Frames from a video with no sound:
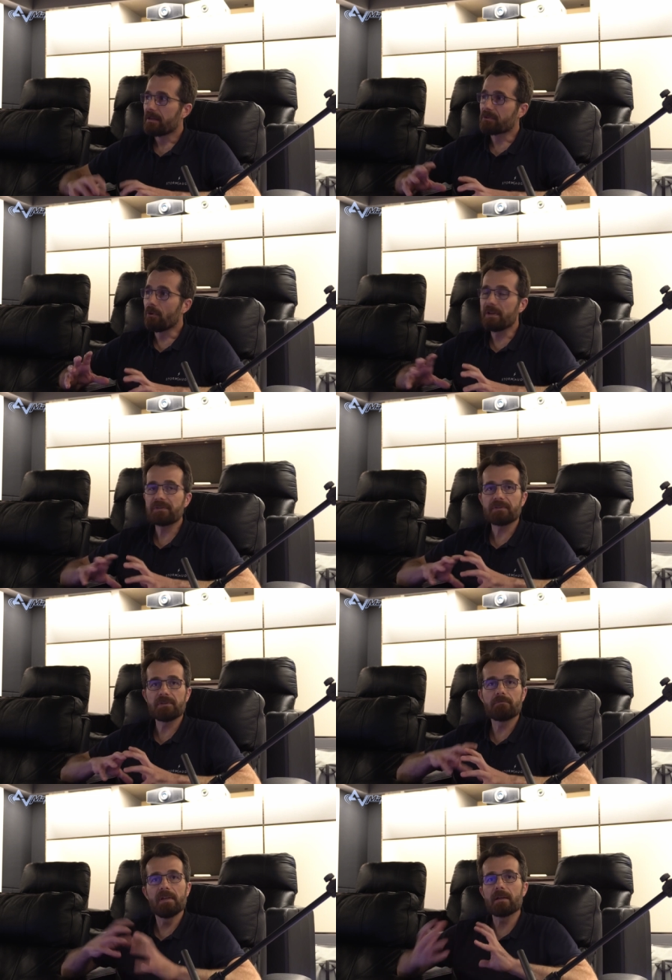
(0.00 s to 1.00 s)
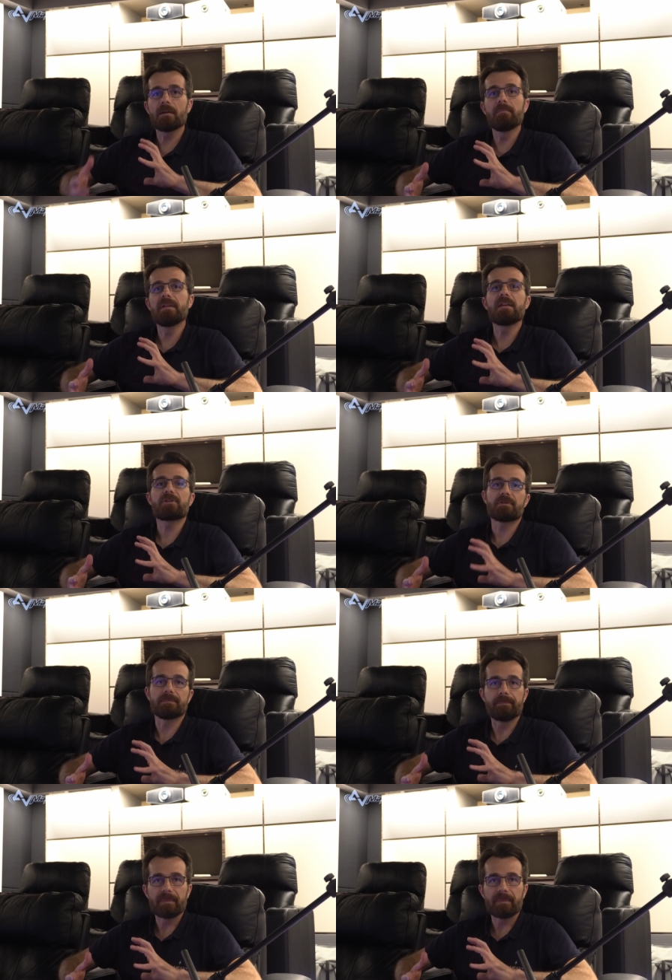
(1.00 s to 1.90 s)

So it's it's really a combination.